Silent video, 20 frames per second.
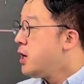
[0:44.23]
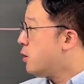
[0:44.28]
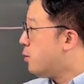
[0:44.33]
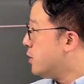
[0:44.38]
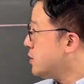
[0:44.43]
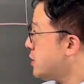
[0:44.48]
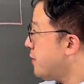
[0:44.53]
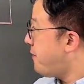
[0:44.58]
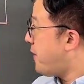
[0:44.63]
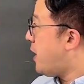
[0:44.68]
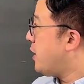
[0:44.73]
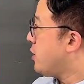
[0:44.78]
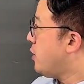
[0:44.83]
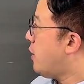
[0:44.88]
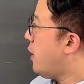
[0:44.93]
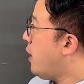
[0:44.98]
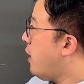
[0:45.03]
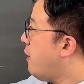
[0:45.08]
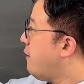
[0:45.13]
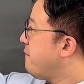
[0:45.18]
What's the value
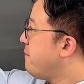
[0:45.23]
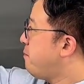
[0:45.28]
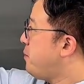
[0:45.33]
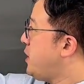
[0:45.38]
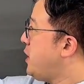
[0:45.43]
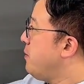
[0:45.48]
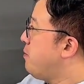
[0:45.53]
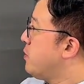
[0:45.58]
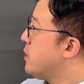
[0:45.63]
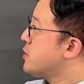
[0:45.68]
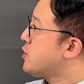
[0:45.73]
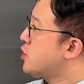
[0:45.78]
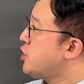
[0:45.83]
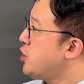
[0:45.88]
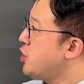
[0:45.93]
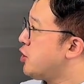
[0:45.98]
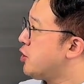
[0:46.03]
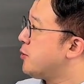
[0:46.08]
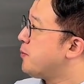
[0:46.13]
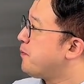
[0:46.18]
of p plus
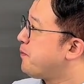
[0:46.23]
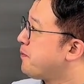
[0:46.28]
q?